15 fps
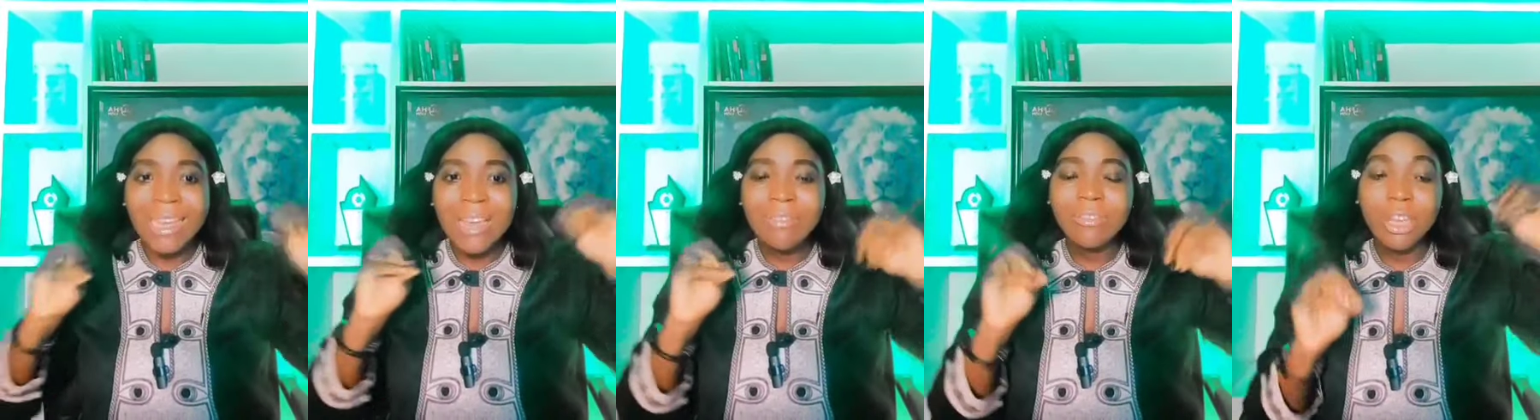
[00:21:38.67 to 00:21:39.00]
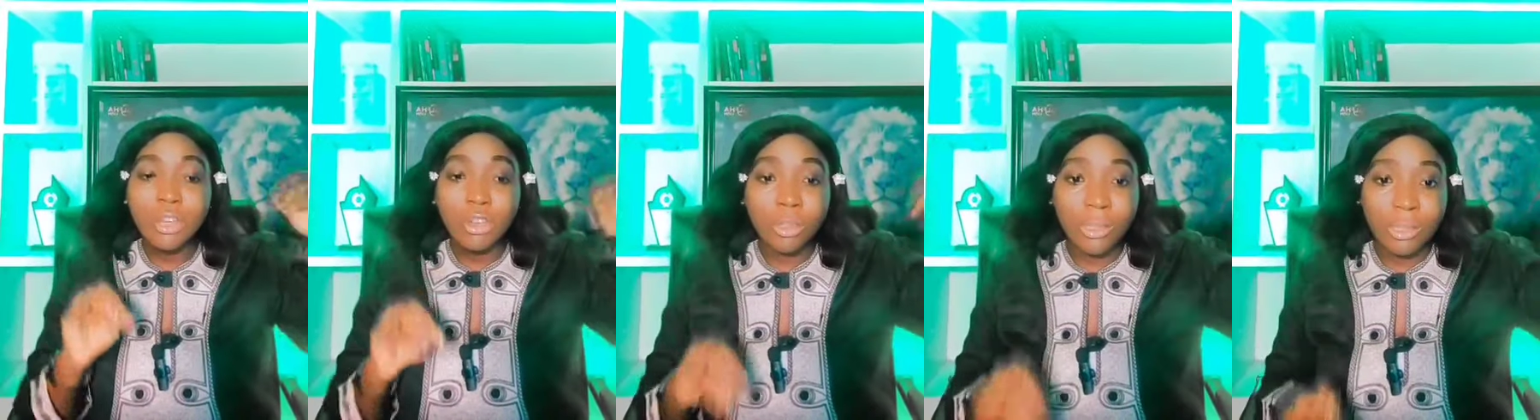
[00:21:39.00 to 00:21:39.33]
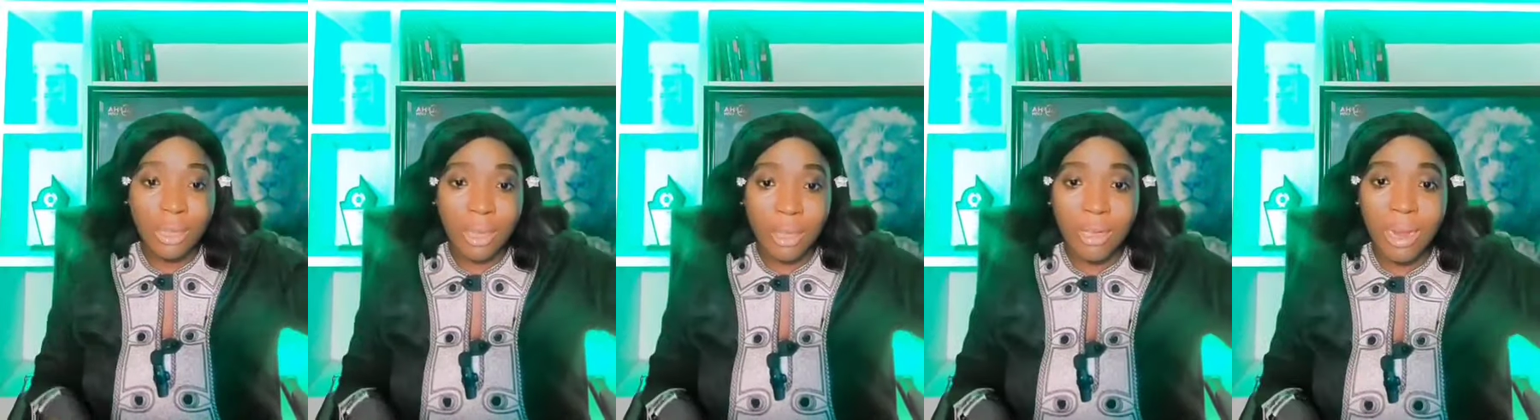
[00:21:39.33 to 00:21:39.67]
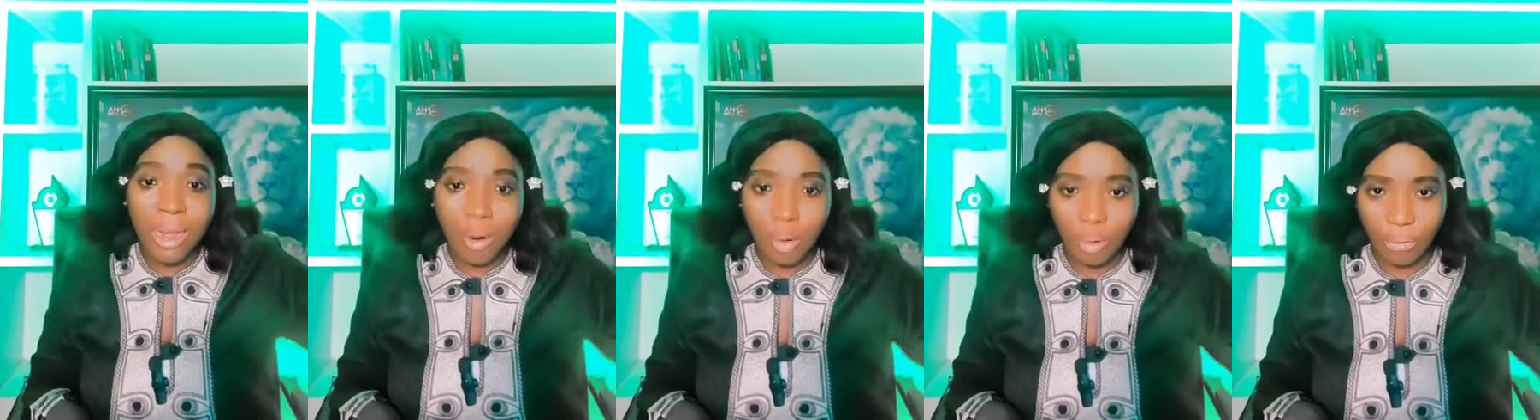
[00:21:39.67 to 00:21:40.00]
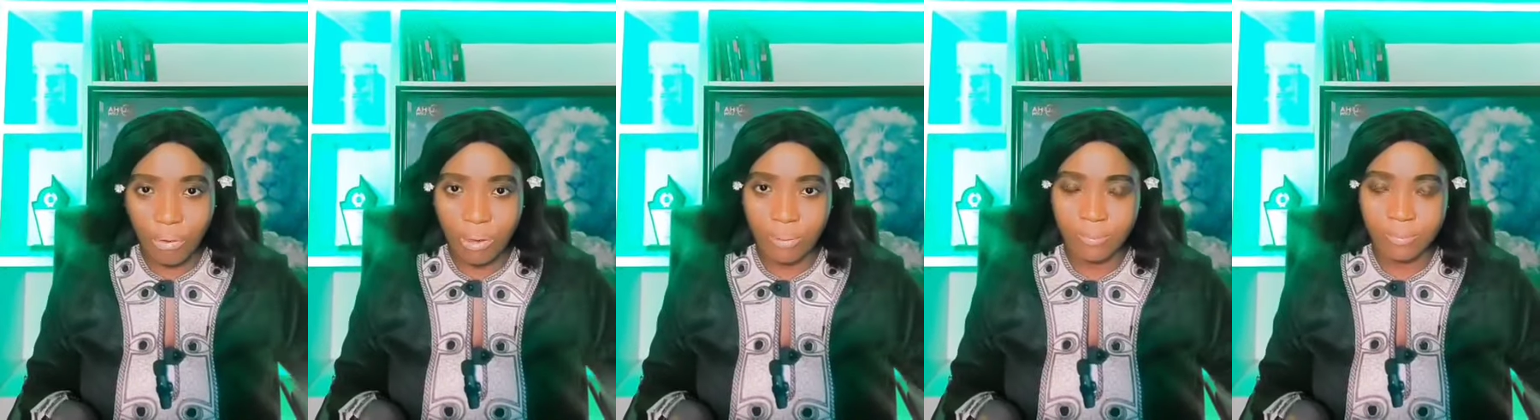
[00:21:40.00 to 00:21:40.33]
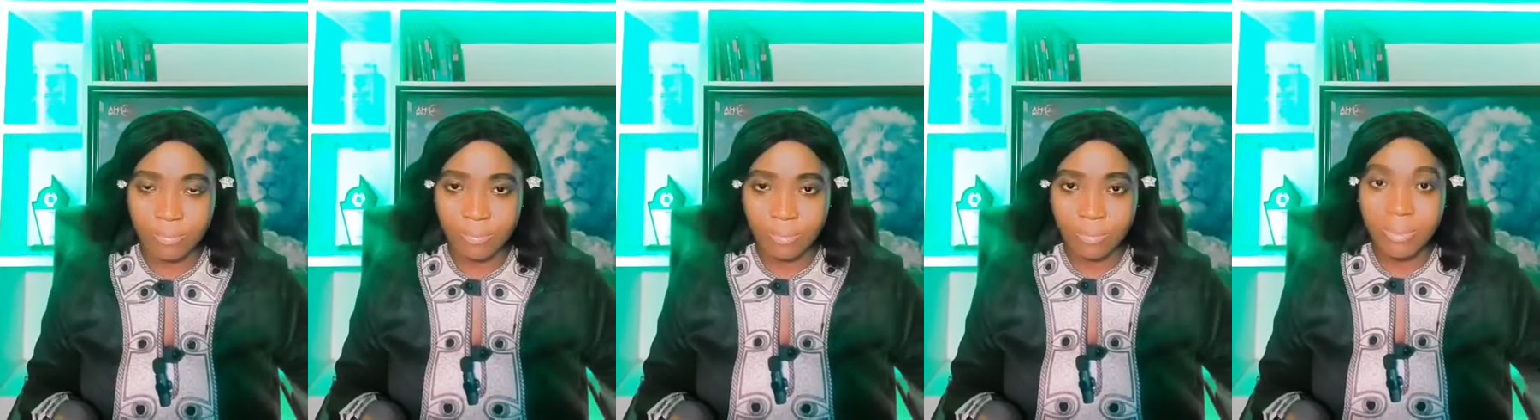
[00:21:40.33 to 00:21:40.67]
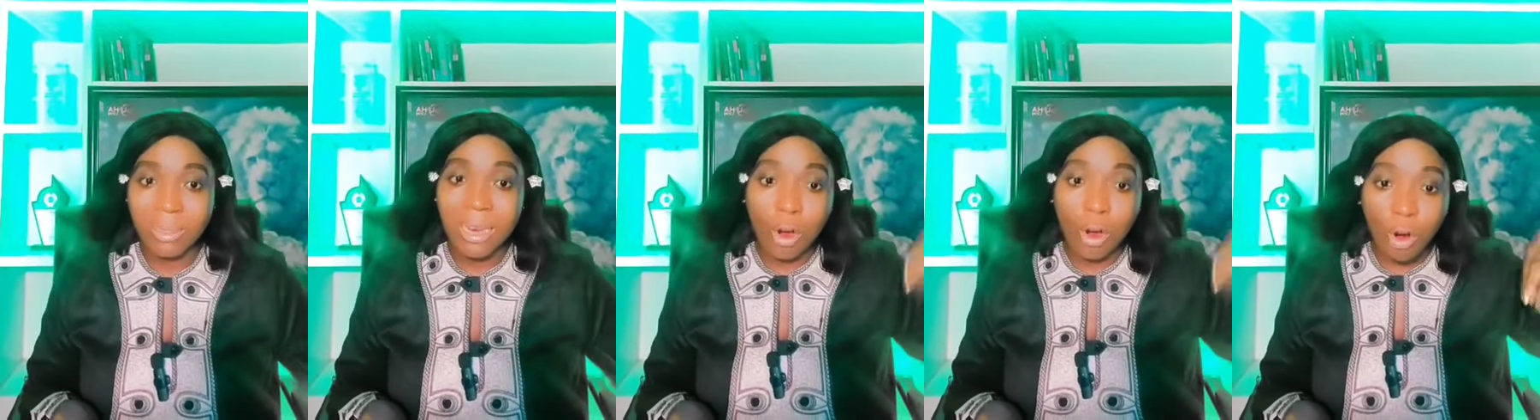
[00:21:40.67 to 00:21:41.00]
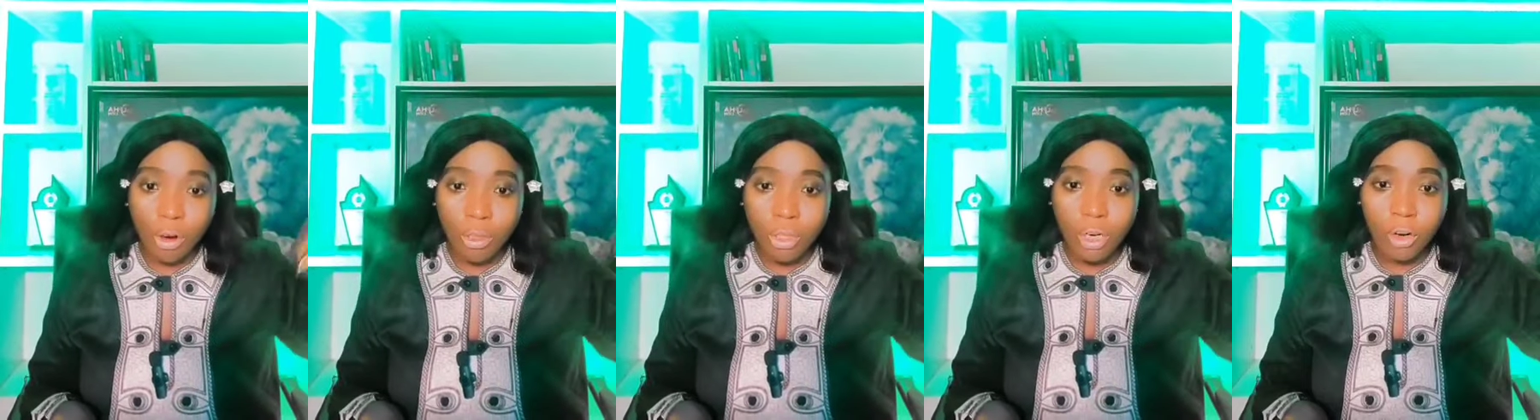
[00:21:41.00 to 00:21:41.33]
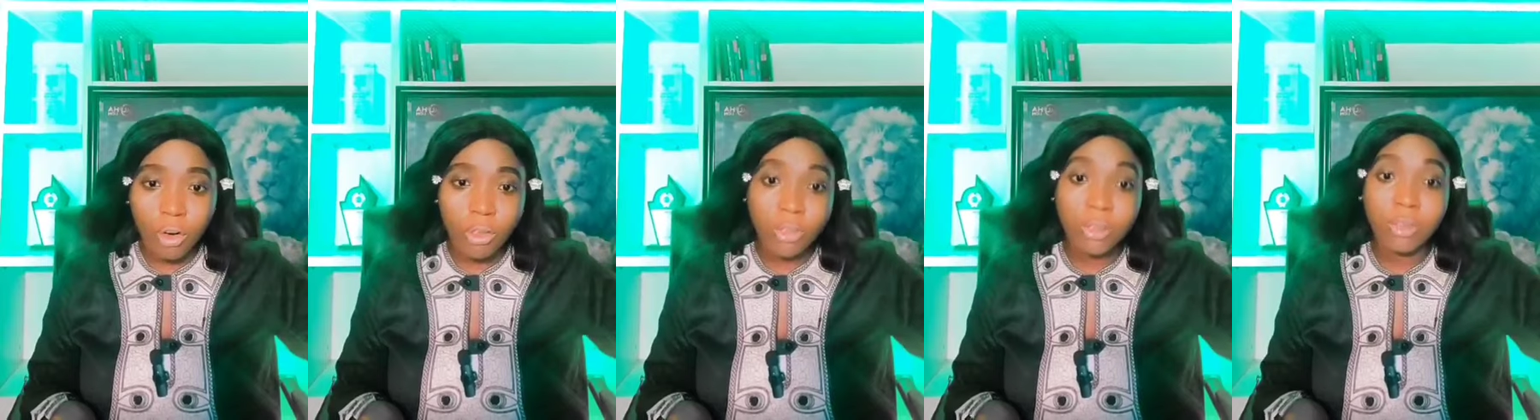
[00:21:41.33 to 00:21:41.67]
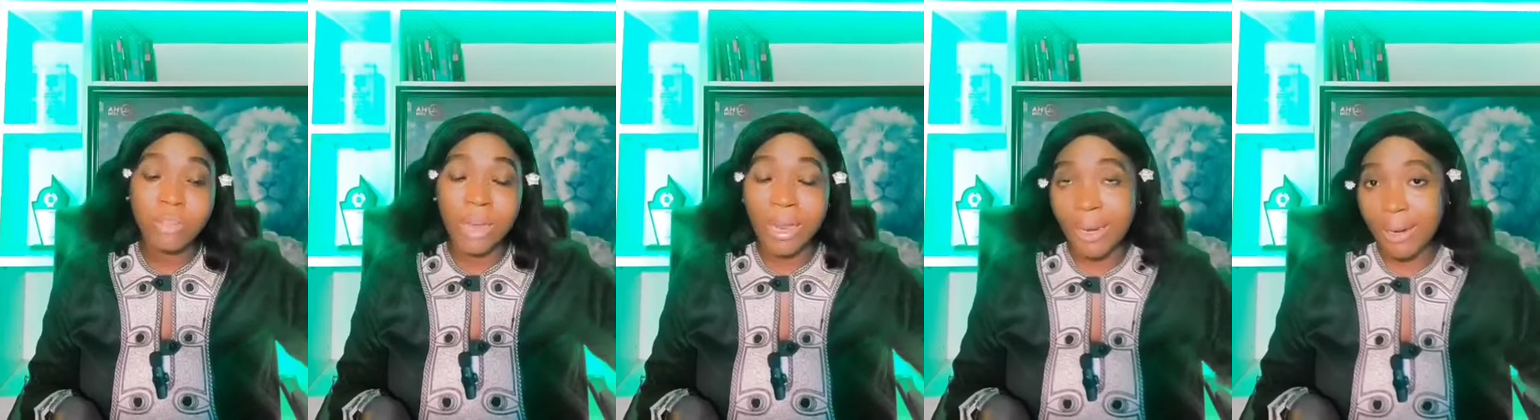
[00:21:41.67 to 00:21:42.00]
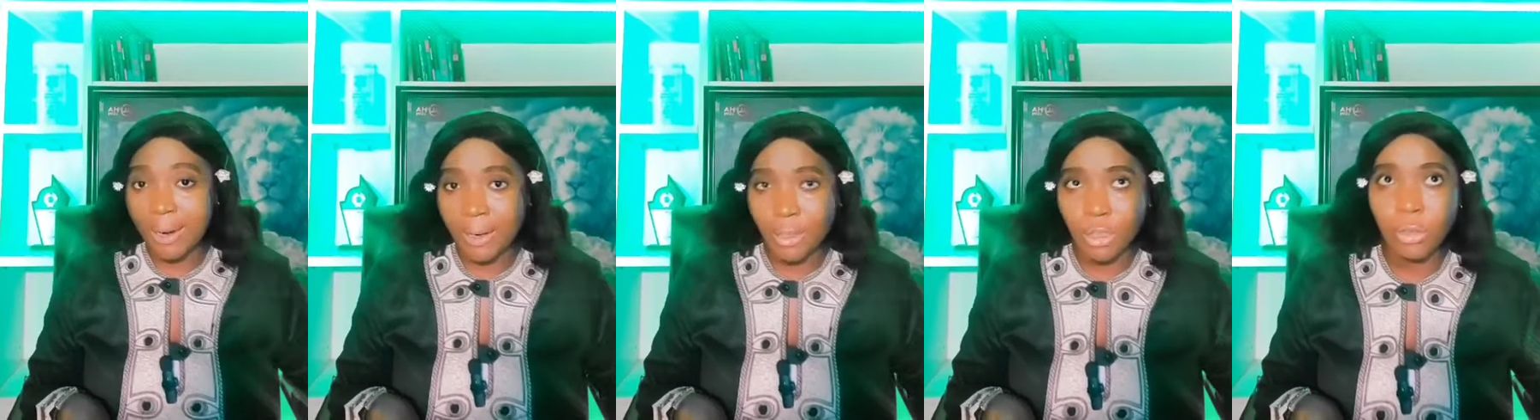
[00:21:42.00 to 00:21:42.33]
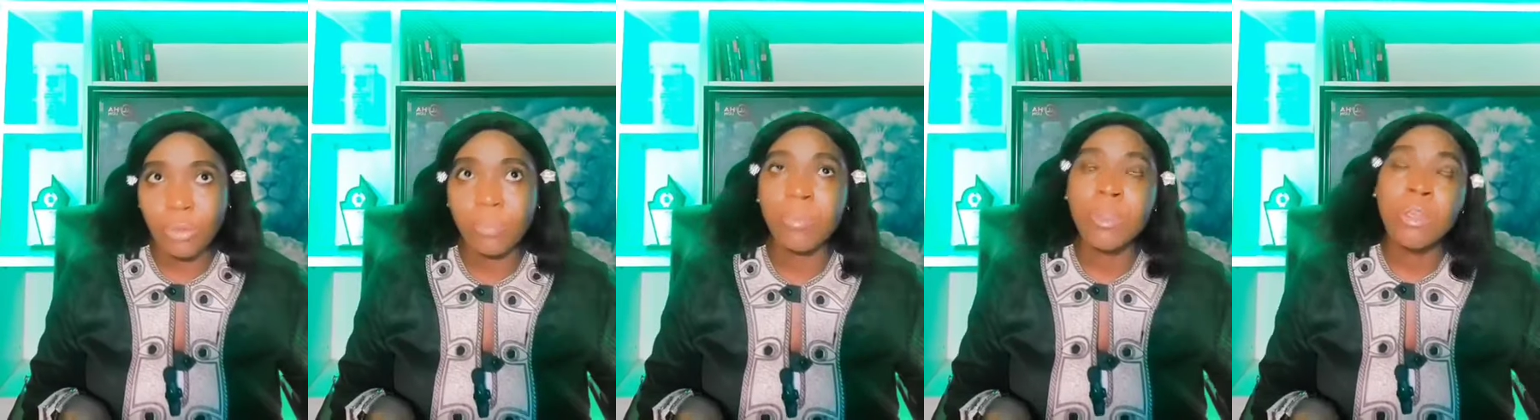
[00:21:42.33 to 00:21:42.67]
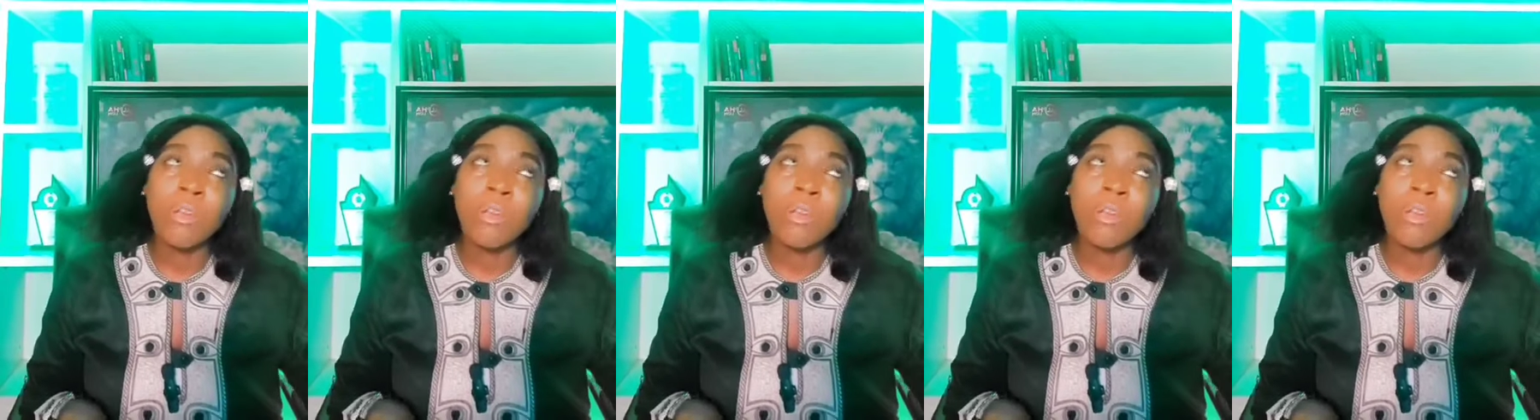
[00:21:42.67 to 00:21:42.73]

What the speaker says: if they don't take that offer, the cost of their inaction.